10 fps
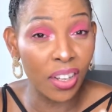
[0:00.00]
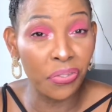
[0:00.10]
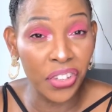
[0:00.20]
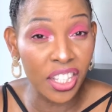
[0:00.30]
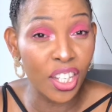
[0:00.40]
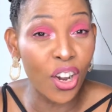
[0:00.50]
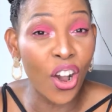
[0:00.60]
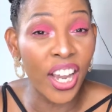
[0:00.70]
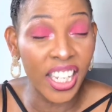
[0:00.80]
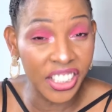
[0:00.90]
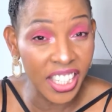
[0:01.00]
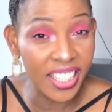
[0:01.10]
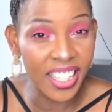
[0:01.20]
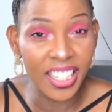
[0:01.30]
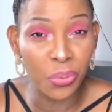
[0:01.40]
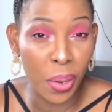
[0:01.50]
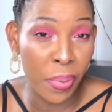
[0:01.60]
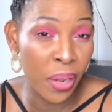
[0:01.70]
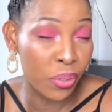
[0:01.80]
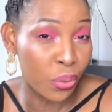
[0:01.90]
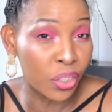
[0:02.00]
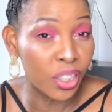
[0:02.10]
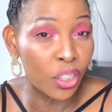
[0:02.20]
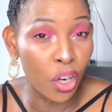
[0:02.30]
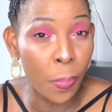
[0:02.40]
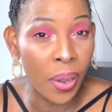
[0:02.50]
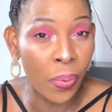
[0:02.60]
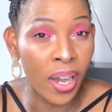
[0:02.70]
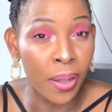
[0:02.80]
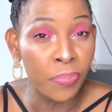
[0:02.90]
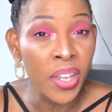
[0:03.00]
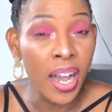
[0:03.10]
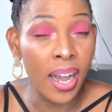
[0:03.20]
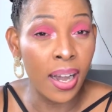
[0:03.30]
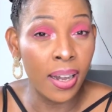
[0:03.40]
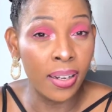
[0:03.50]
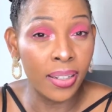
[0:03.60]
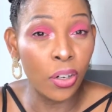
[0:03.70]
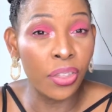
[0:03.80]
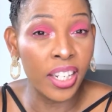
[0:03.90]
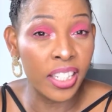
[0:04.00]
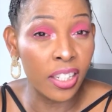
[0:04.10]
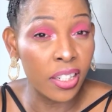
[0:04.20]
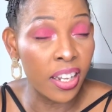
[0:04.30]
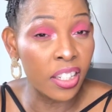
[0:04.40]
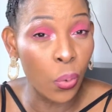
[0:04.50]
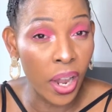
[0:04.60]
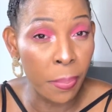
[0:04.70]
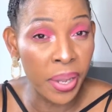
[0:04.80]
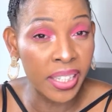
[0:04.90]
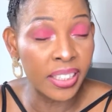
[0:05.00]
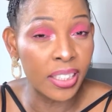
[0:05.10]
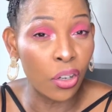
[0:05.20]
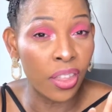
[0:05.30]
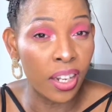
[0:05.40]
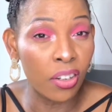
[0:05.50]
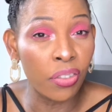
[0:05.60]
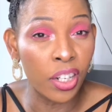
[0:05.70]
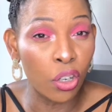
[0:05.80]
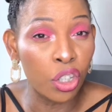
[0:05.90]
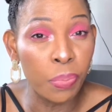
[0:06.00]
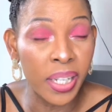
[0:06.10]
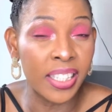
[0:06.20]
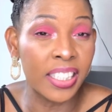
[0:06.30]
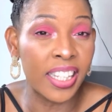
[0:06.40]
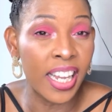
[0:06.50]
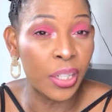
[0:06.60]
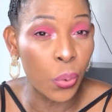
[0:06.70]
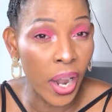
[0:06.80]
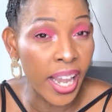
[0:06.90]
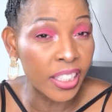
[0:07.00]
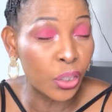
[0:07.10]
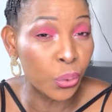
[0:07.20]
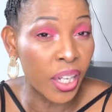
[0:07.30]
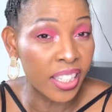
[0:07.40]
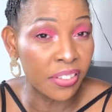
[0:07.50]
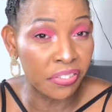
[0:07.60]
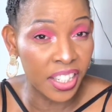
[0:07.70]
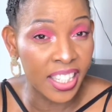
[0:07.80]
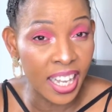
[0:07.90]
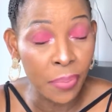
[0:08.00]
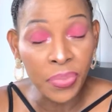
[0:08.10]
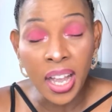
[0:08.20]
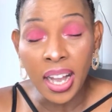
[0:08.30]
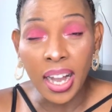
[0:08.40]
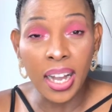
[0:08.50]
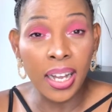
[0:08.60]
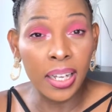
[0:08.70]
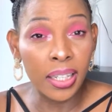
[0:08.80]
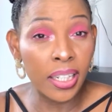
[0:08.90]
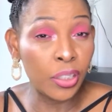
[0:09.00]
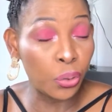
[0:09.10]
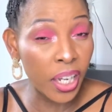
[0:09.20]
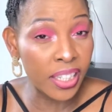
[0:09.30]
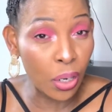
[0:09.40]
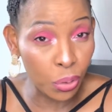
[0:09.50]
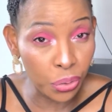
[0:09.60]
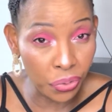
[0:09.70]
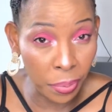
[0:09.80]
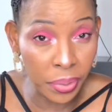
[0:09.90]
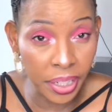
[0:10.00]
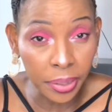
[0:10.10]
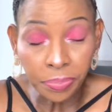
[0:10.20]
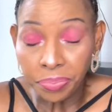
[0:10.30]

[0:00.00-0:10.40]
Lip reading: physical agencies whereby we could drop our all the requirements, all the documents that they're required to get a visa and to get a host family.